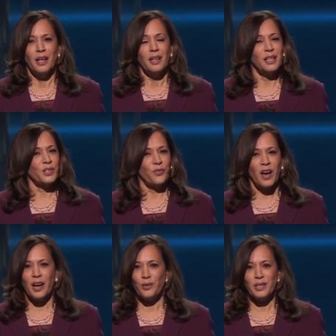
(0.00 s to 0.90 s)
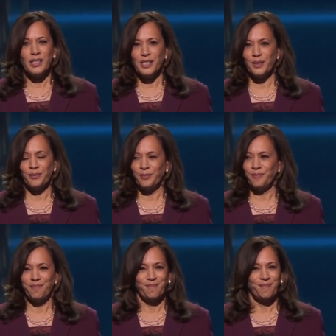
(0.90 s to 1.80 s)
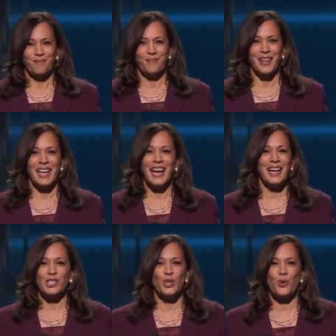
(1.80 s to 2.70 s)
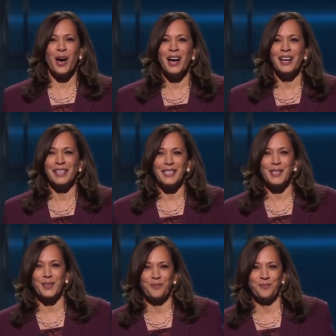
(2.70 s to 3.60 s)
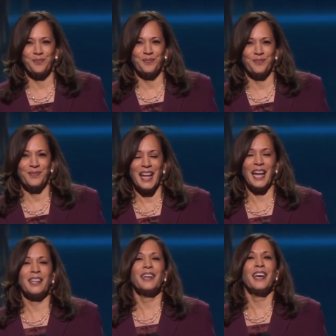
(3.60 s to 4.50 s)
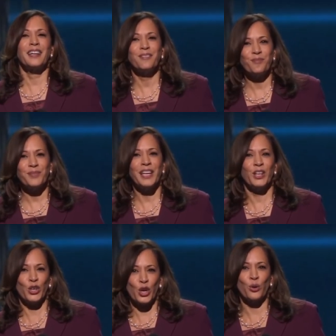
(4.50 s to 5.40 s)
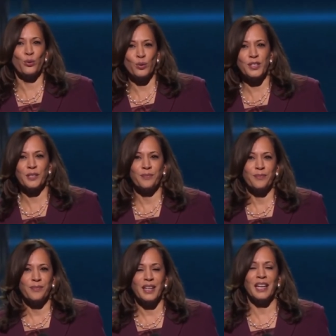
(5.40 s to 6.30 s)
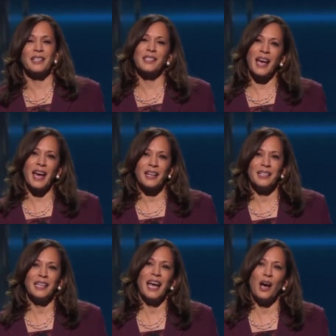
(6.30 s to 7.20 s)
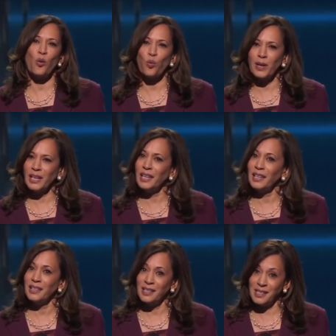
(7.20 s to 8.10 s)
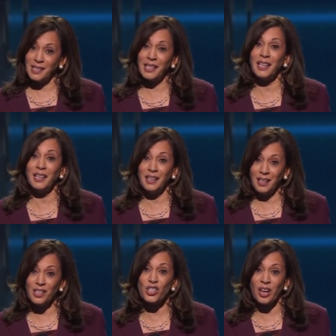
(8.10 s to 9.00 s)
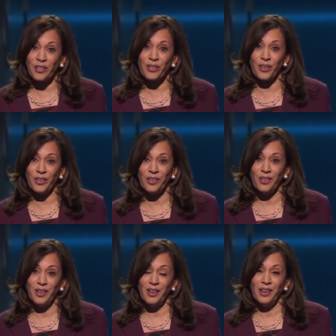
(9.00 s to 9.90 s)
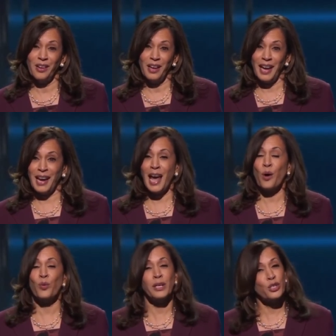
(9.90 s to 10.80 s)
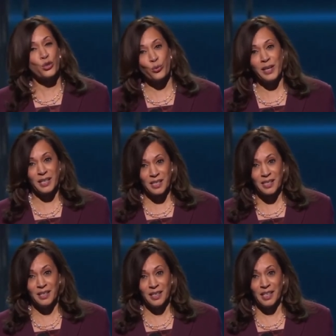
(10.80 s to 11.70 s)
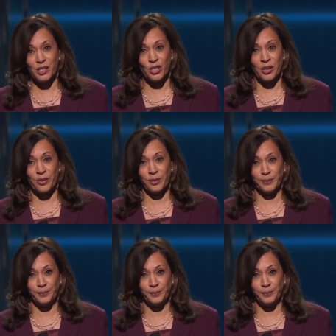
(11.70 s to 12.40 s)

This virus, it has no eyes, and yet it knows exactly how we see each other and how we treat each other.